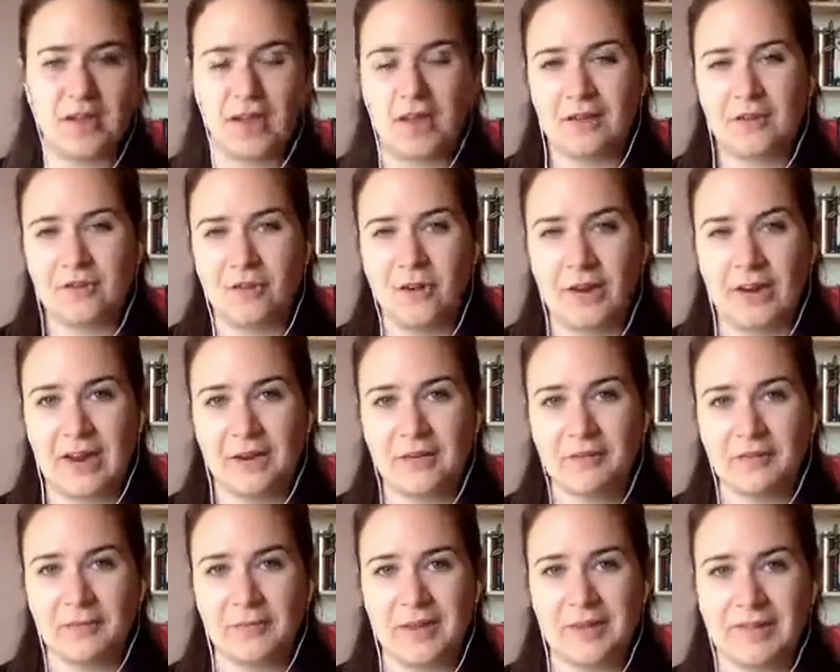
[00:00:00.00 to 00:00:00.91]
trying out
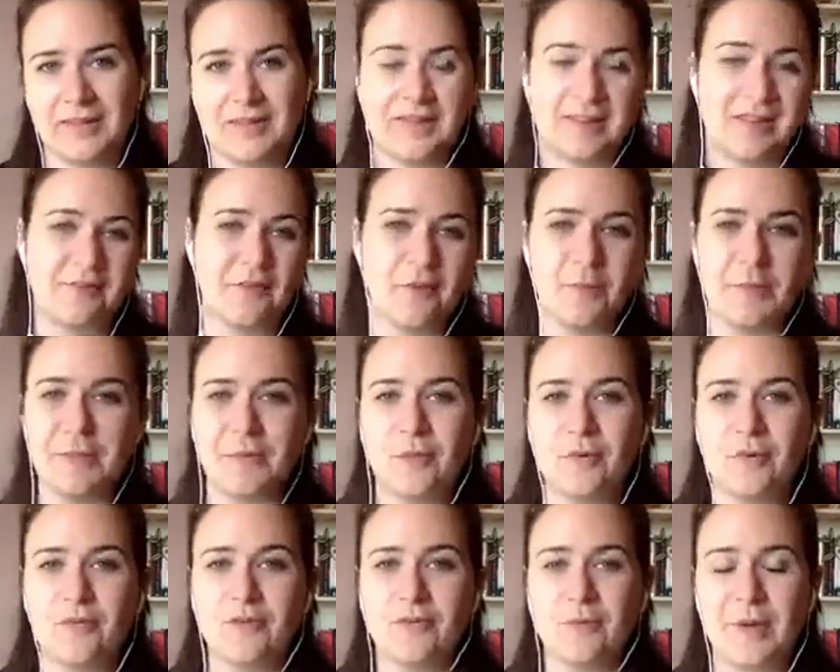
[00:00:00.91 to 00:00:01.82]
somatics, give you a bit more
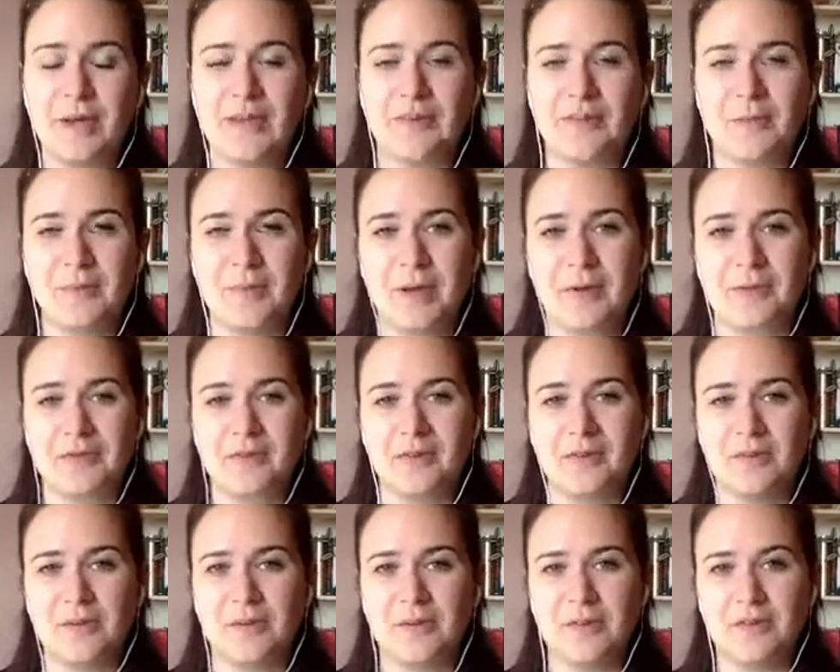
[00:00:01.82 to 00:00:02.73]
information about it as
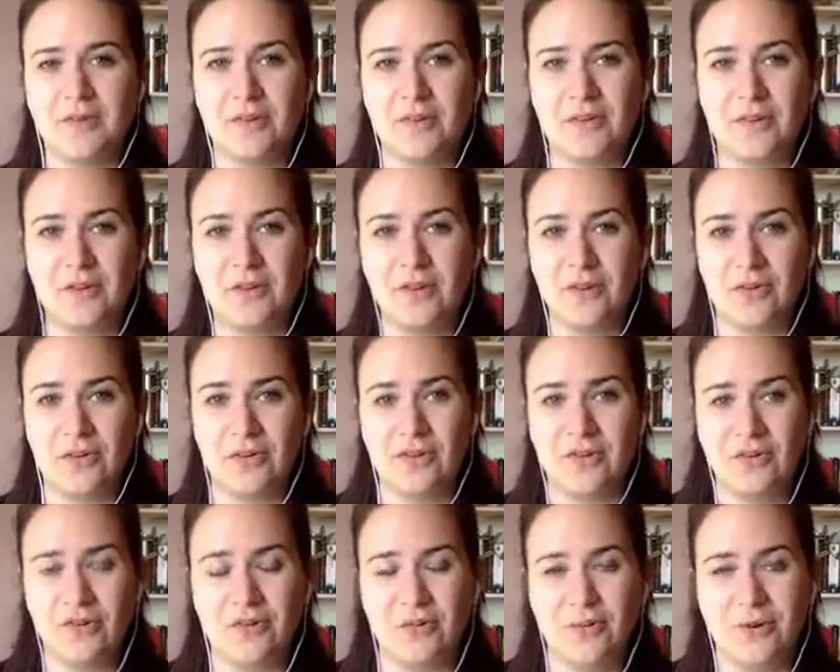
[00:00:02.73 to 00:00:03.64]
well. So do
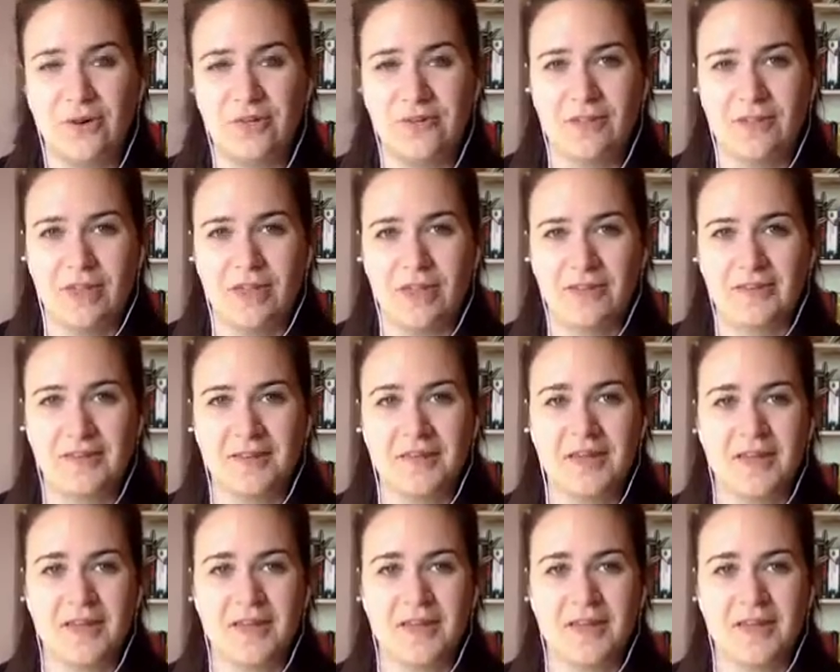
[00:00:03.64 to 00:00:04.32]
join for that.